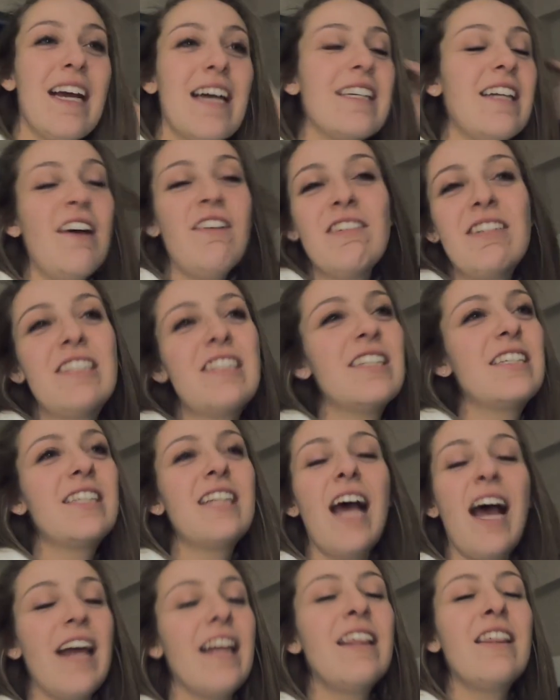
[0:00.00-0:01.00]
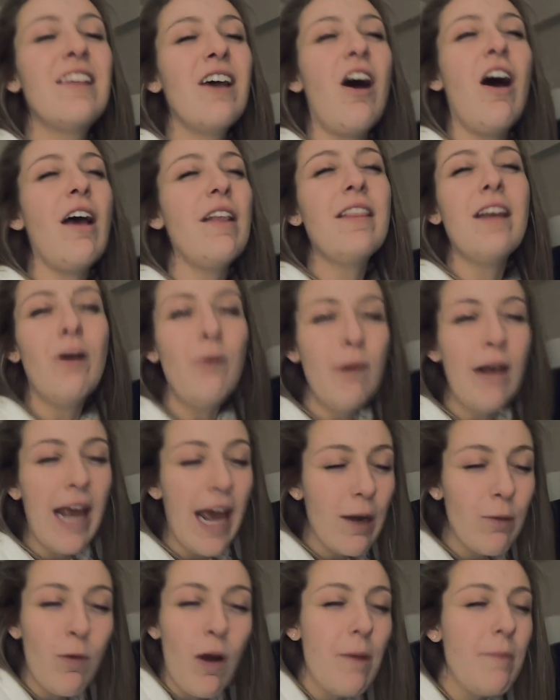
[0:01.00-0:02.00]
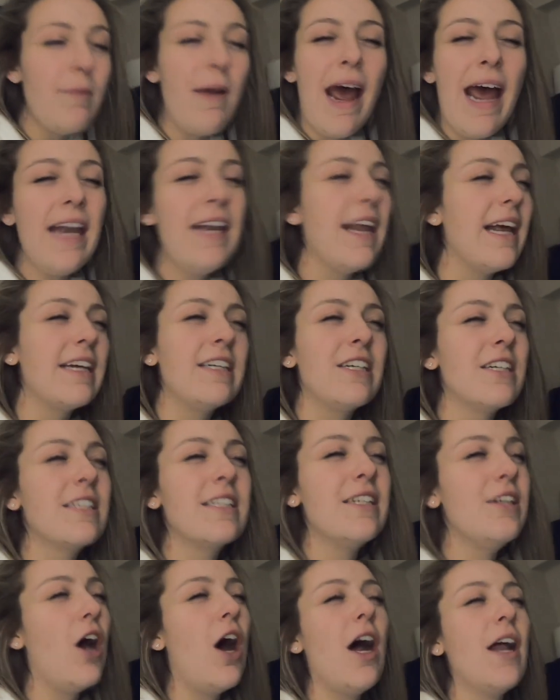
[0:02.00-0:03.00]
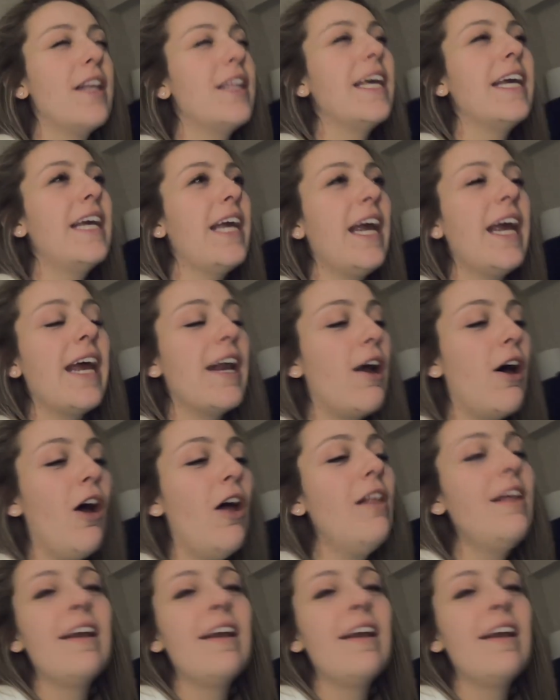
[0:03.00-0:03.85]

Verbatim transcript: because I thought that we had one bed, like, just not thinking at all,